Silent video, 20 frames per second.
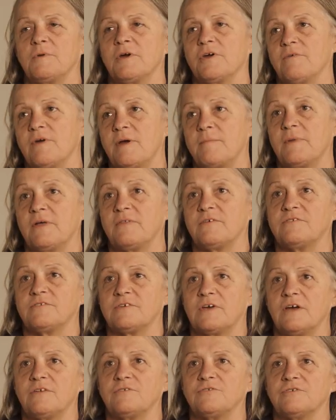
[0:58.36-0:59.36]
to my grandmother's
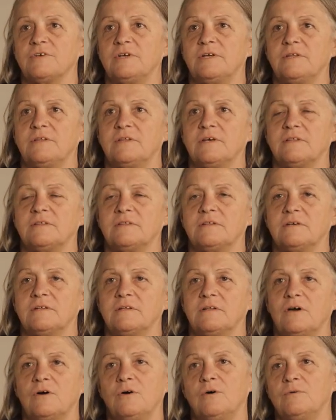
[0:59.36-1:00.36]
country that
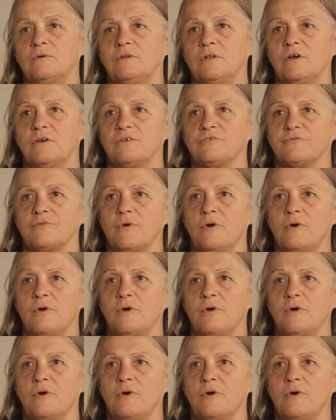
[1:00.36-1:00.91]
the old cloak's